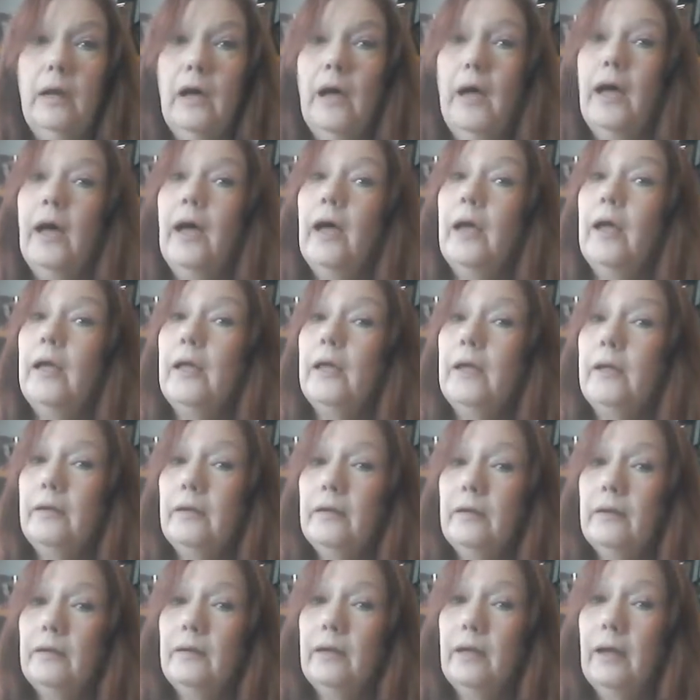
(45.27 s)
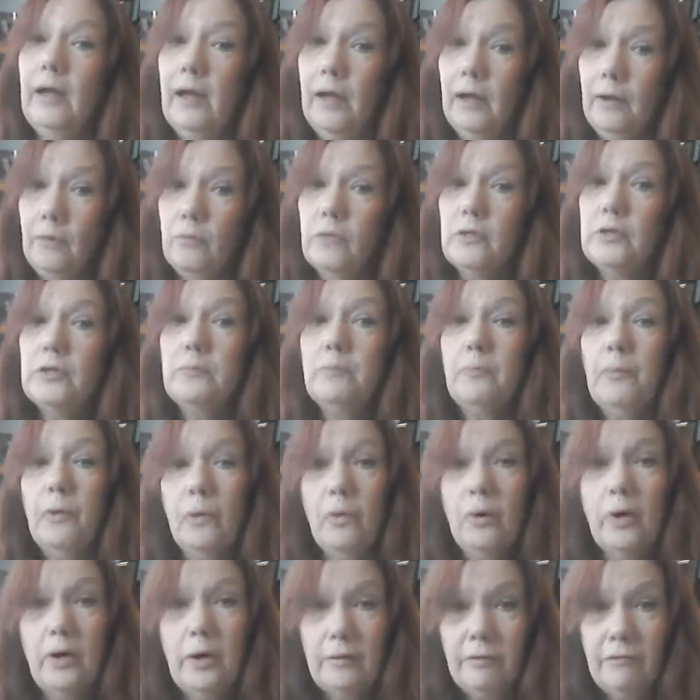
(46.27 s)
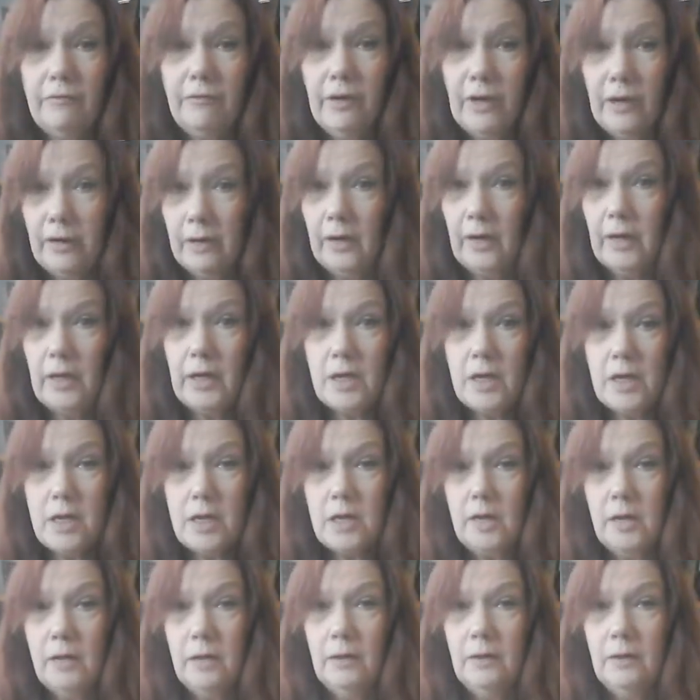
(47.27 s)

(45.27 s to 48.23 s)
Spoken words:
I was born very